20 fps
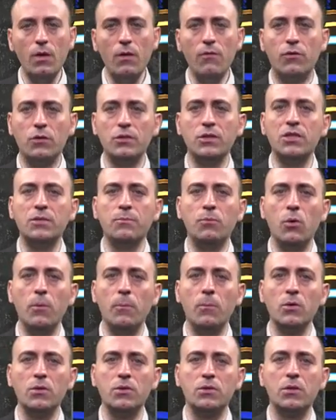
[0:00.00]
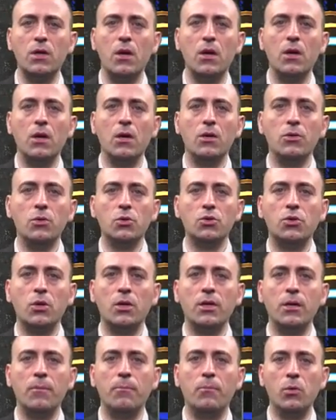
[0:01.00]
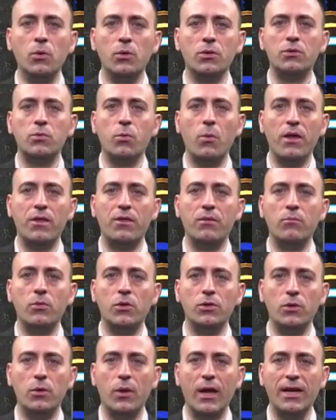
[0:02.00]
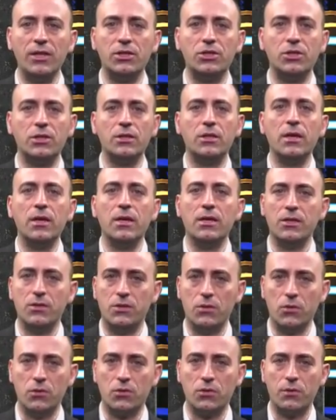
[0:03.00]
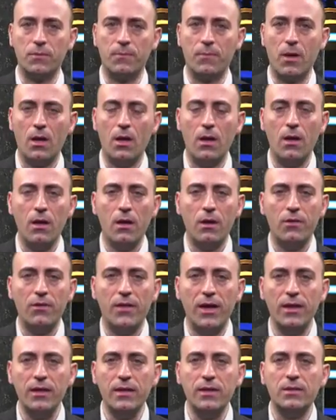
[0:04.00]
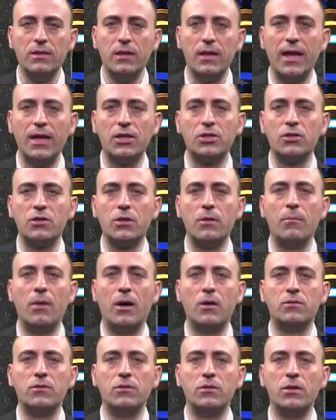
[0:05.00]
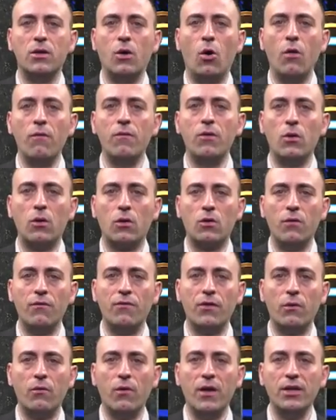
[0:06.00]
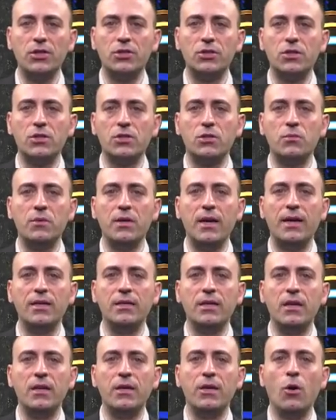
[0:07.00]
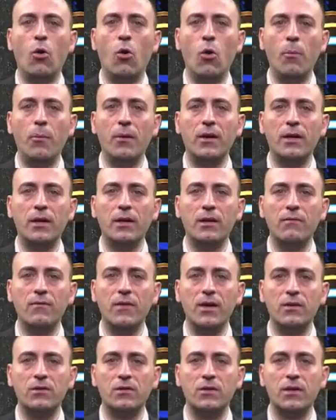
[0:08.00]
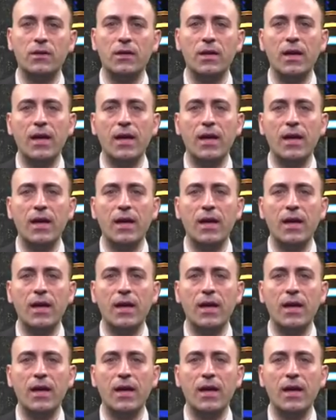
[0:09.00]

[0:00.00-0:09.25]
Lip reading: For this purpose, usually pulse width modulation is used. Then, in the lecture about the overall configurations, we ideally open an inverter